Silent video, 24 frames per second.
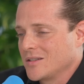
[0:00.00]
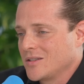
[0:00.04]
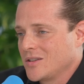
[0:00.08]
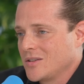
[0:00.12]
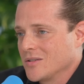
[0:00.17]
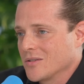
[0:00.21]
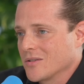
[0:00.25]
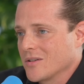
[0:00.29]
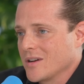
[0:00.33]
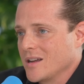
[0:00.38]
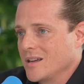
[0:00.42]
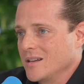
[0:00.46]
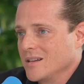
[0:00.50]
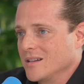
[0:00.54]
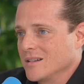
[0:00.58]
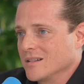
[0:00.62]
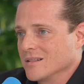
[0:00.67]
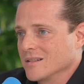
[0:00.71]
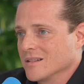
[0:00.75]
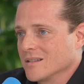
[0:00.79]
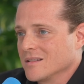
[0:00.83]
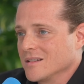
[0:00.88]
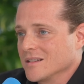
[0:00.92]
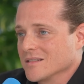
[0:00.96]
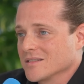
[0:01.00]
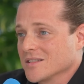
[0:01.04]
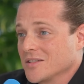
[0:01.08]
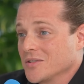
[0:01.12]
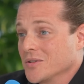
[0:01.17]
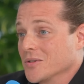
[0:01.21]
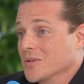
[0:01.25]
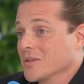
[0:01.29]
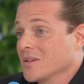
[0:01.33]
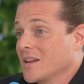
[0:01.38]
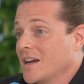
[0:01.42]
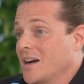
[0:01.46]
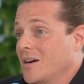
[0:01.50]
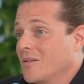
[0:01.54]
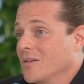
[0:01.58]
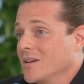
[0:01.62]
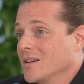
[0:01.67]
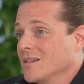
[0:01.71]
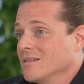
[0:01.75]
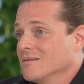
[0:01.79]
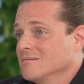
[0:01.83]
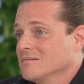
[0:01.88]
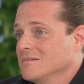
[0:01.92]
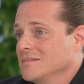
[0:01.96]
curating the things that you're
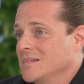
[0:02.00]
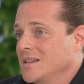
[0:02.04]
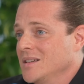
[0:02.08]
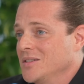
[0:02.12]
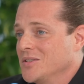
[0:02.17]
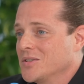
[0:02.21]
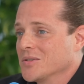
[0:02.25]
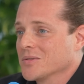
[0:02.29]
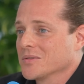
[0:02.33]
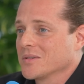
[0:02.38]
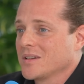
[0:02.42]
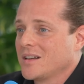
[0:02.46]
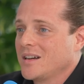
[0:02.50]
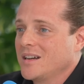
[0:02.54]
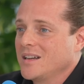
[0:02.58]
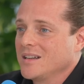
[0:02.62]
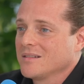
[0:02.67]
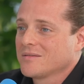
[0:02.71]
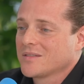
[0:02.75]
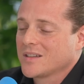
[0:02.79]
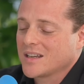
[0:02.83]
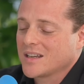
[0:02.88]
allowing into your life.